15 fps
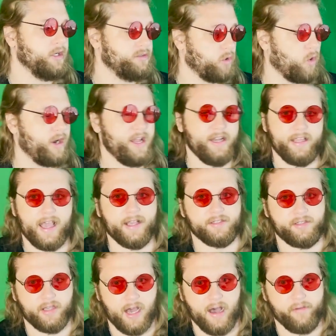Dorian,
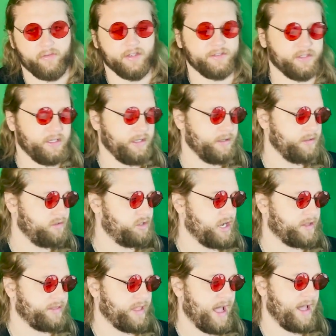yes, obviously.
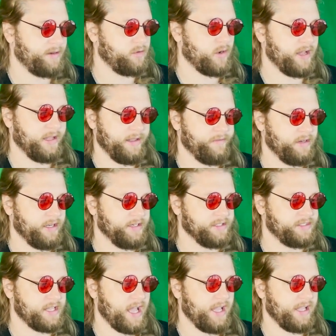Check that. Do I even need to
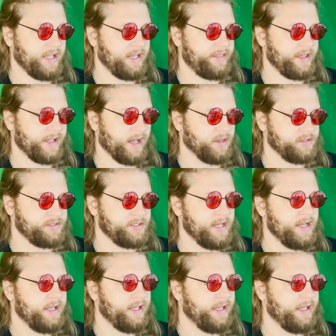say anything else?
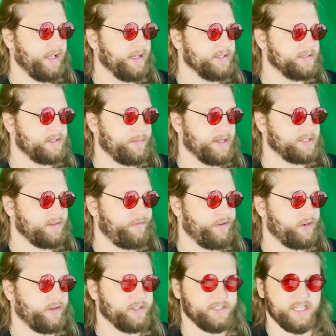He is the best
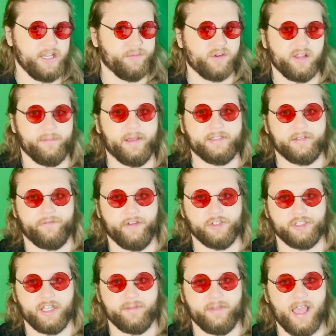defender on the team, one of the best
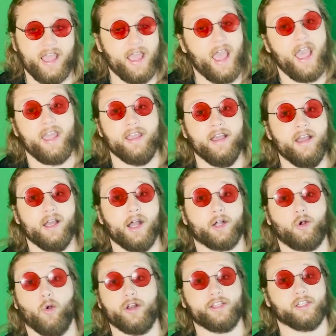defenders in the NBA. Hey,
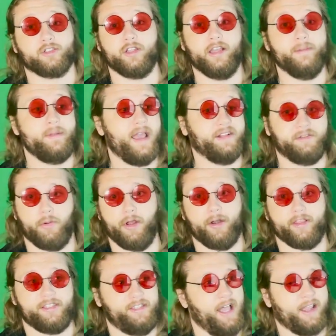according to NBA Twitter,
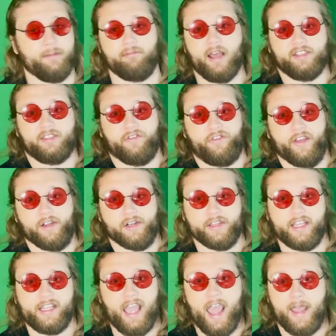the second best defender in
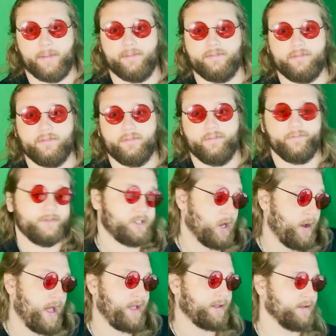the game. So,
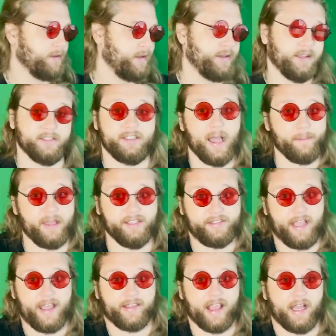hey, it's not me
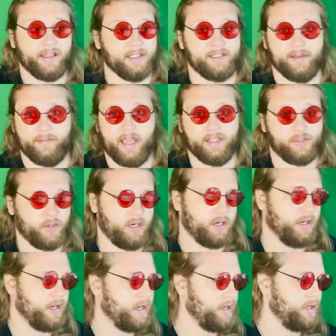saying that. That's NBA Twitter.